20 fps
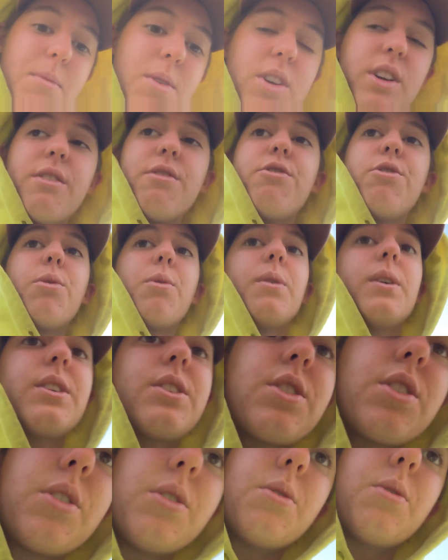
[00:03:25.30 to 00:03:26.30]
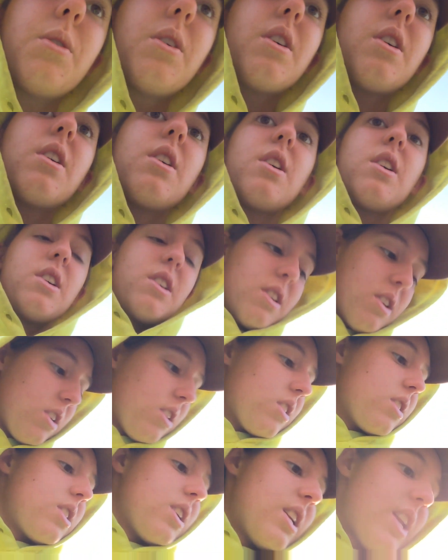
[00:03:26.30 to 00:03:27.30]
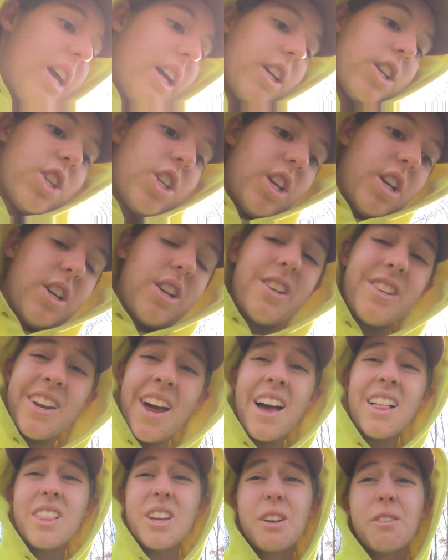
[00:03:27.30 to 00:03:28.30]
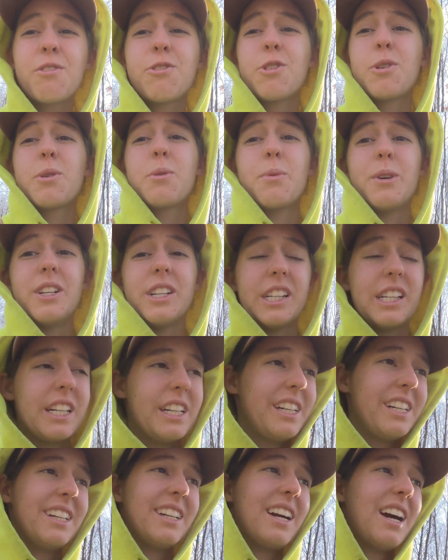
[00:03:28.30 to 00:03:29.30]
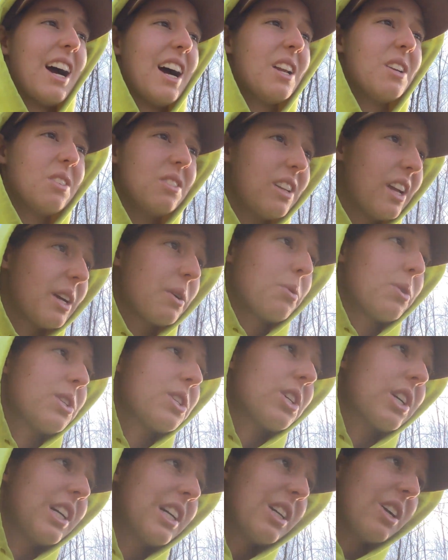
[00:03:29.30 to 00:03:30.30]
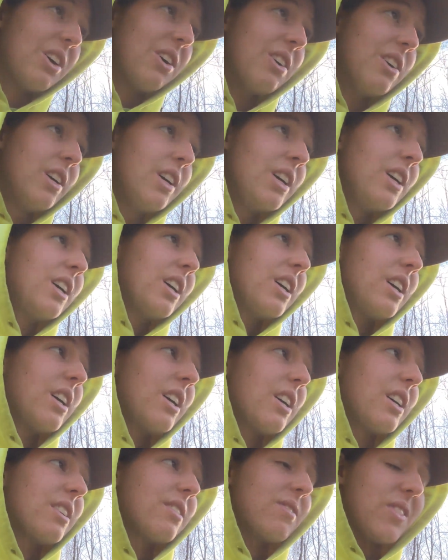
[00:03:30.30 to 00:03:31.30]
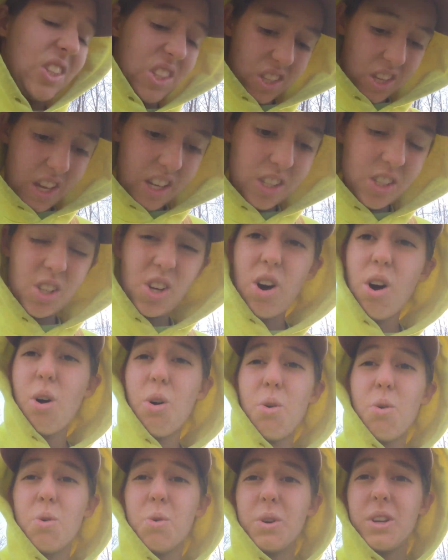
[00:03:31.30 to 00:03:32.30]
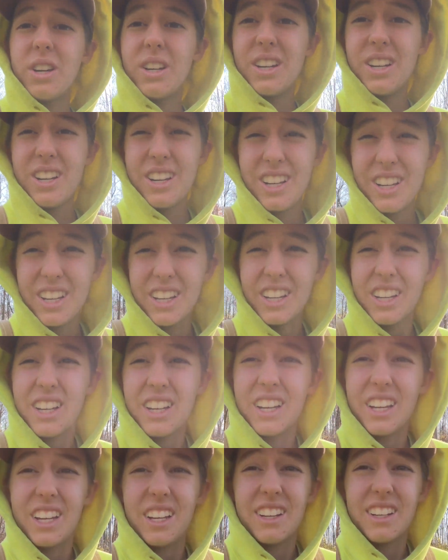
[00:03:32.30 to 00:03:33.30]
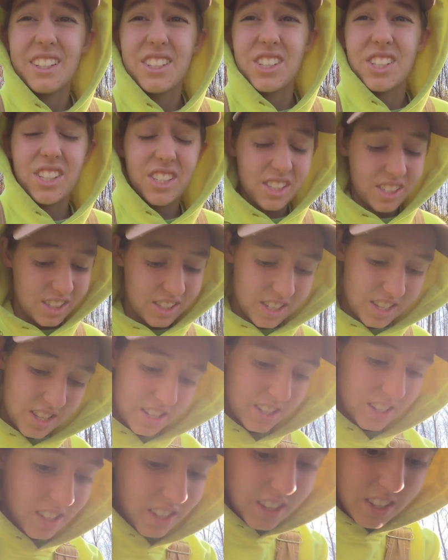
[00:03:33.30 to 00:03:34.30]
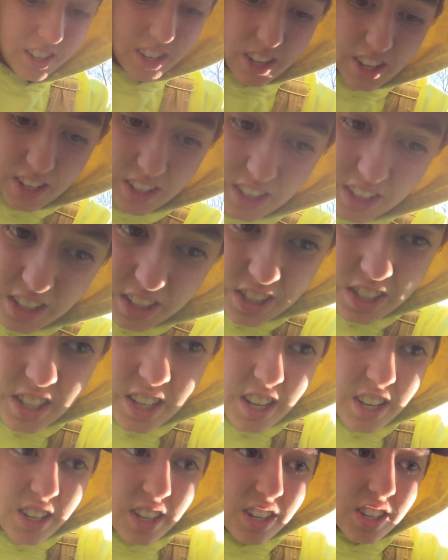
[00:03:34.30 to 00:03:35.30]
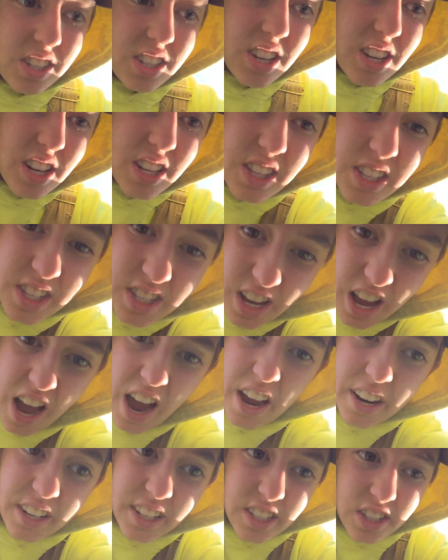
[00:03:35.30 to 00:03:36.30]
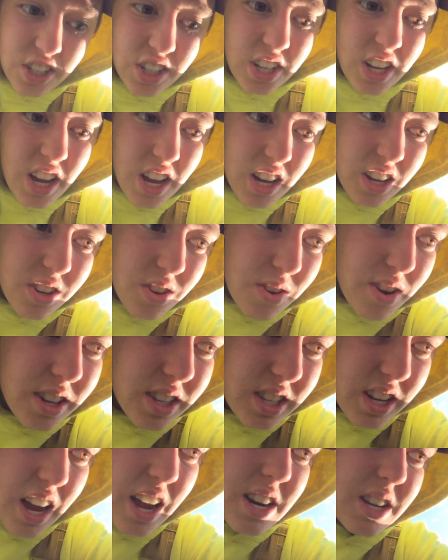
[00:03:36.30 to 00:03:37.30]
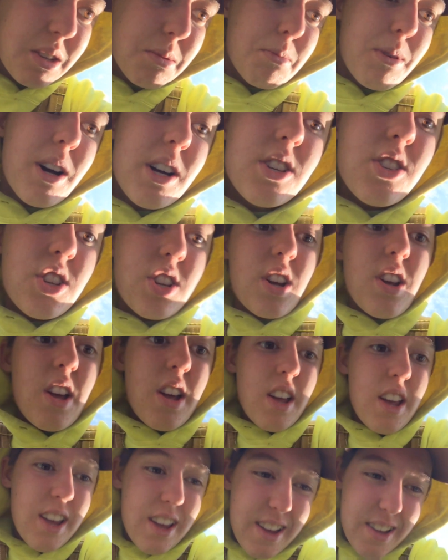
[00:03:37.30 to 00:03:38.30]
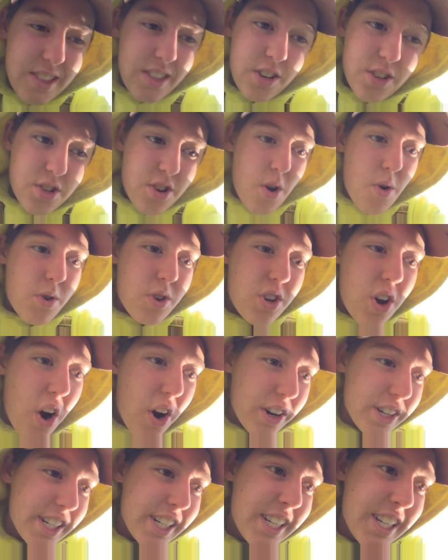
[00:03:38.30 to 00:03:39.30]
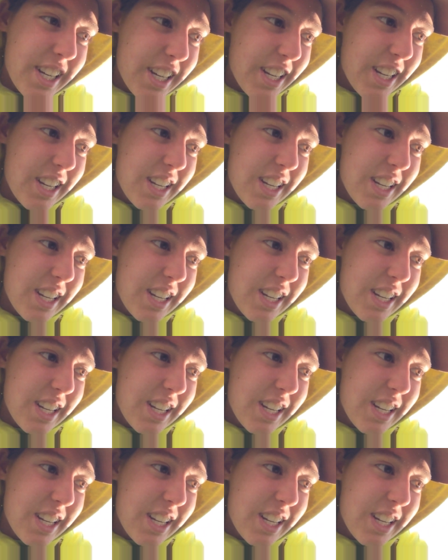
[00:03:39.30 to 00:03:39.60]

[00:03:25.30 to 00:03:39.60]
looking forward to next year. Not looking forward to winter. I don't like winter at all. It's cold, and it's just you sit inside because you can't go outside as much. There's no gardening.